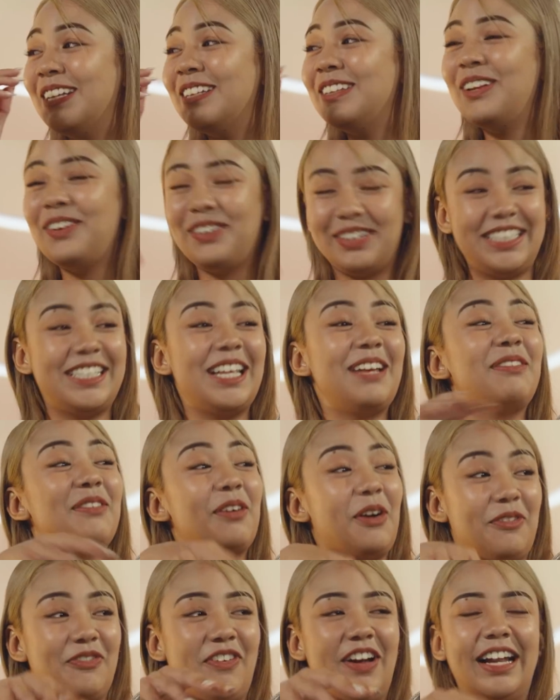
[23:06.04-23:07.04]
No, same
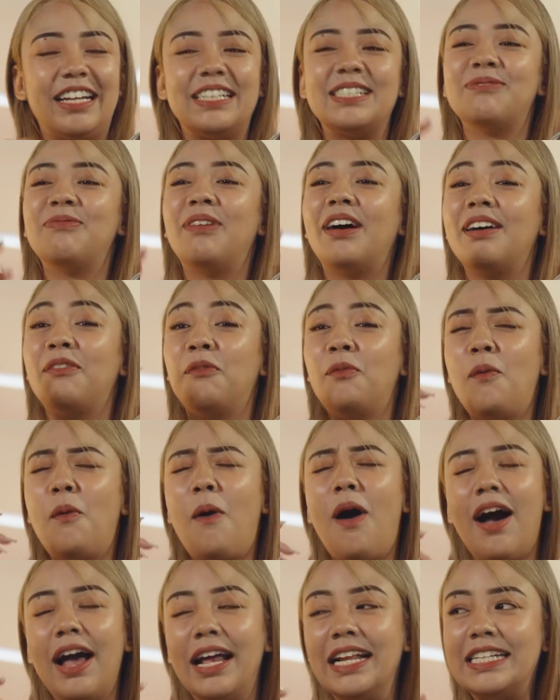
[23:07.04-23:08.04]
girlfriends, but
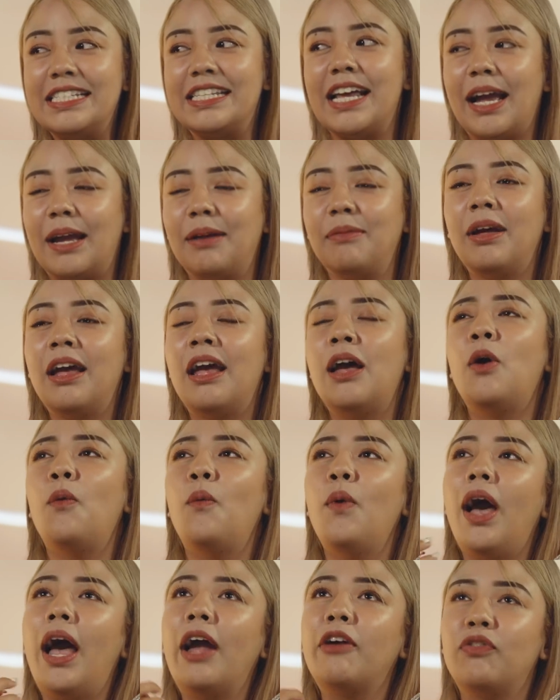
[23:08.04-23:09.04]
one time
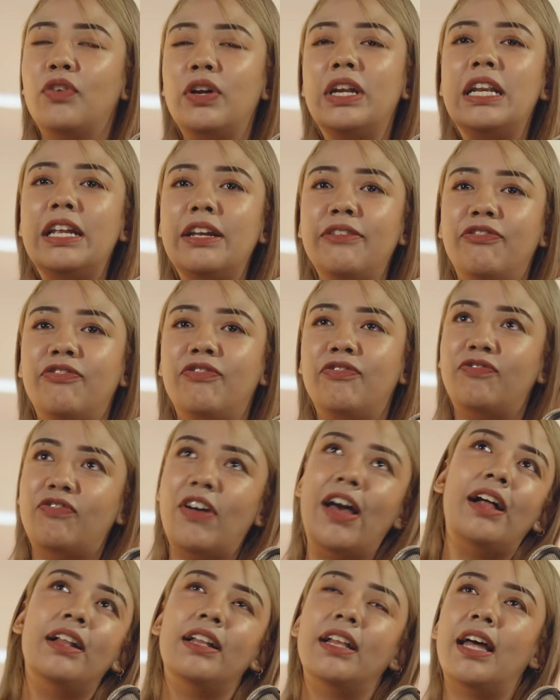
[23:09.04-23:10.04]
where I really
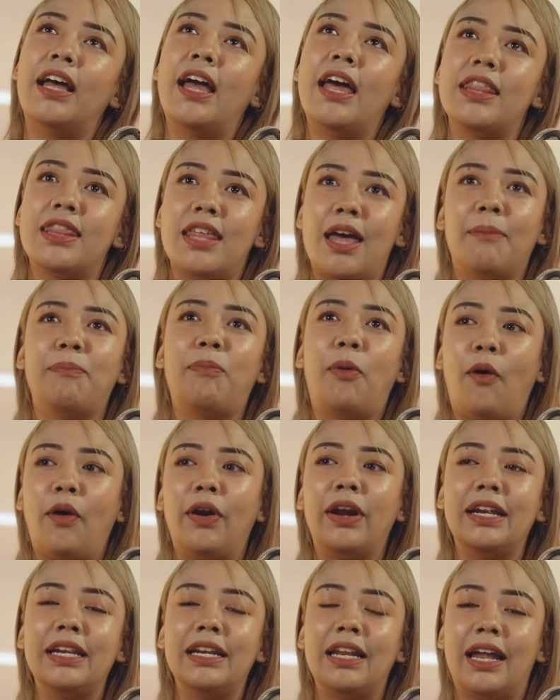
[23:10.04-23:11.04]
felt at that
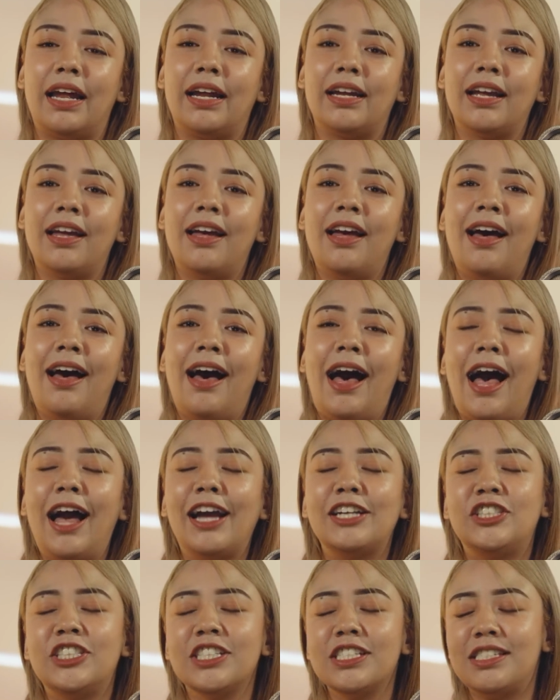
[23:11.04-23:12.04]
point like
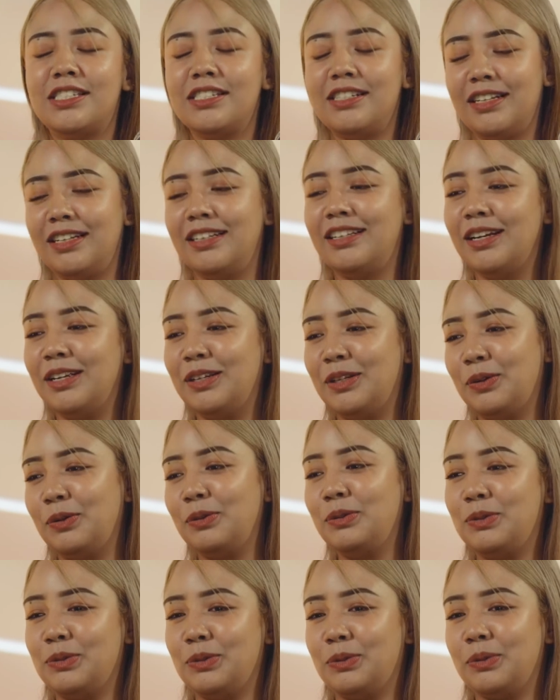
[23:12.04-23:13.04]
I just needed
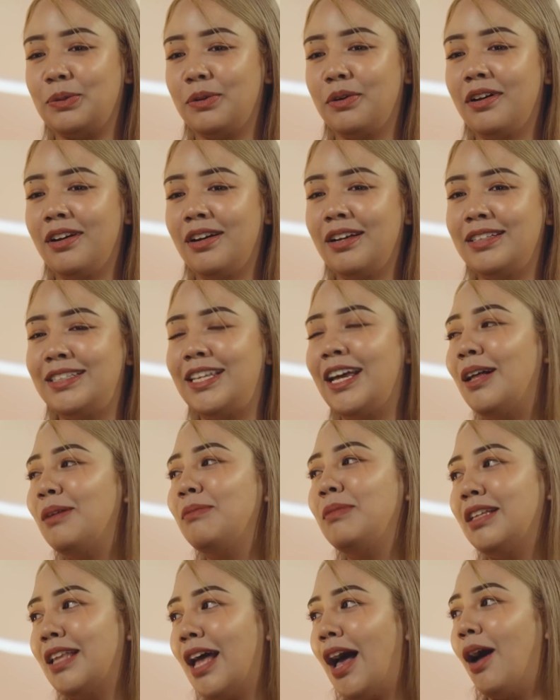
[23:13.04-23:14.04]
you to tell
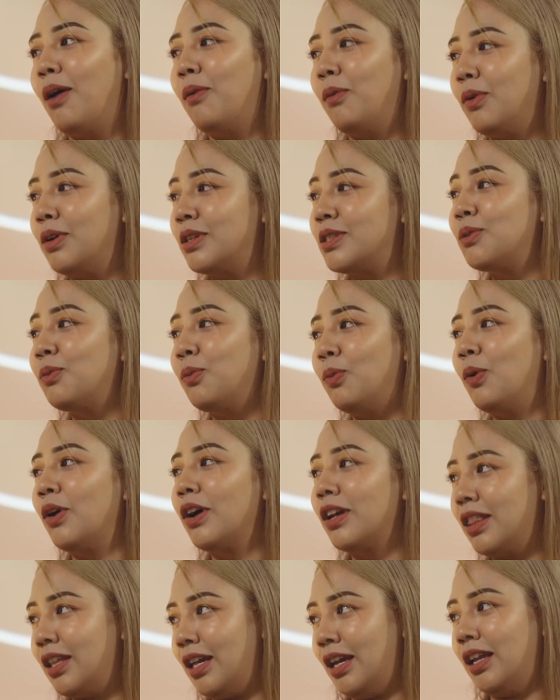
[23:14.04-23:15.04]
me that I was
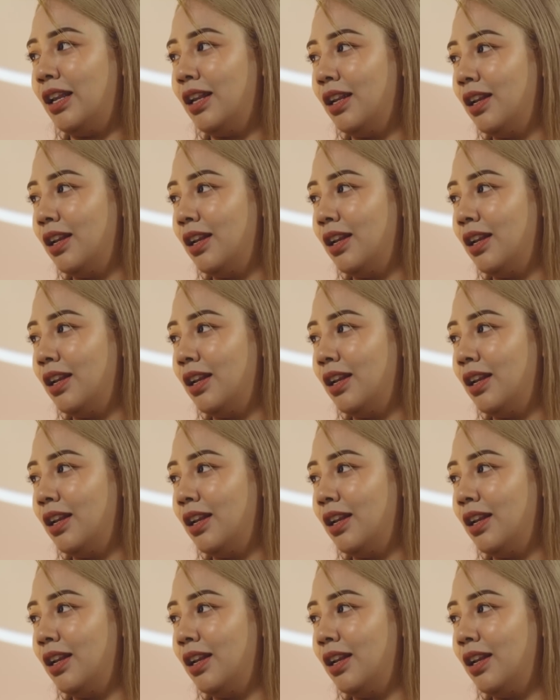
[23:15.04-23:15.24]
worth it.